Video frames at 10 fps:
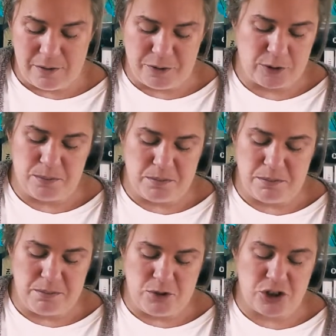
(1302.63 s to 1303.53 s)
for
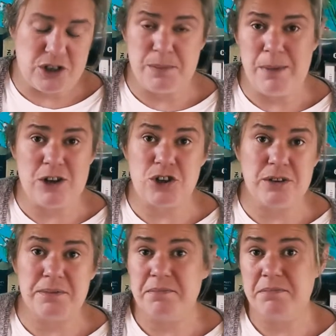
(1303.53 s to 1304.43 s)
just to
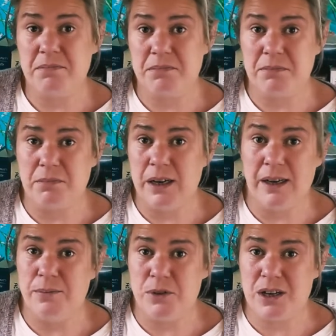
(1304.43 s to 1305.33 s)
measure,
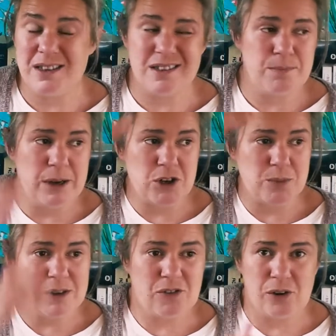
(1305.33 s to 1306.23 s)
yeah, because
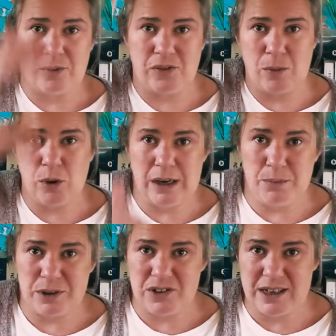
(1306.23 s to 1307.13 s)
measurements are somewhat
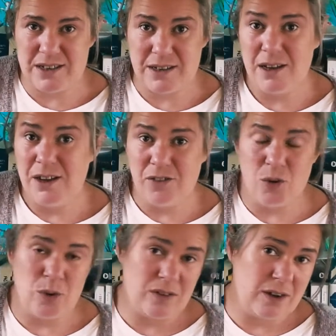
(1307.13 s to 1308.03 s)
imprecise, so
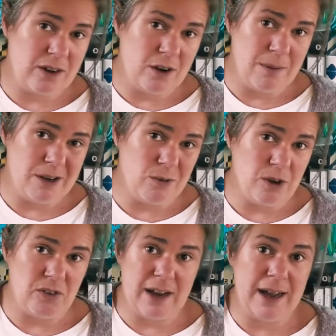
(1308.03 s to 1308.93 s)
once I know how many
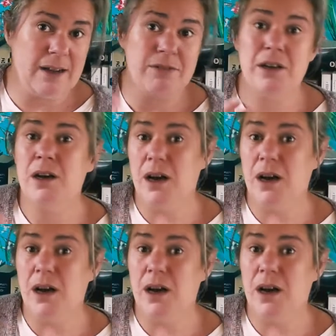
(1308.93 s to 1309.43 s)
rows I have,